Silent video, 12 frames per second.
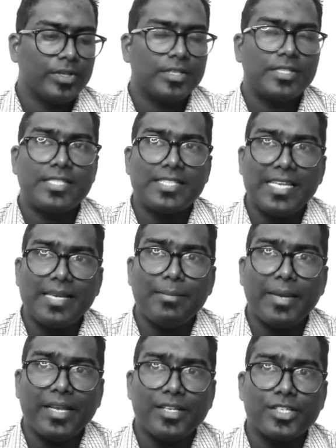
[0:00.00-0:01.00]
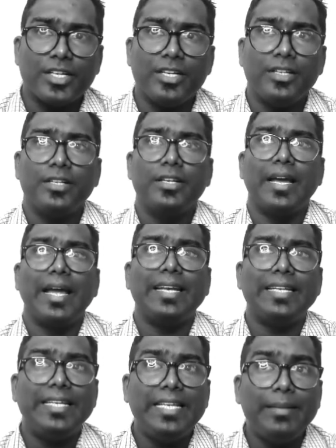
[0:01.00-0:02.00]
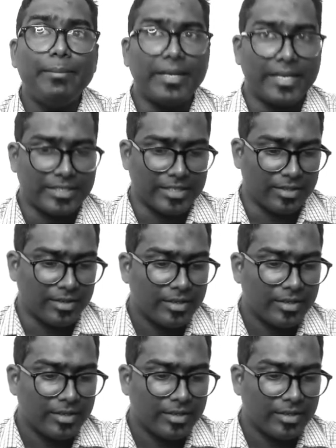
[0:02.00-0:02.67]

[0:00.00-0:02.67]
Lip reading: C major, and D major.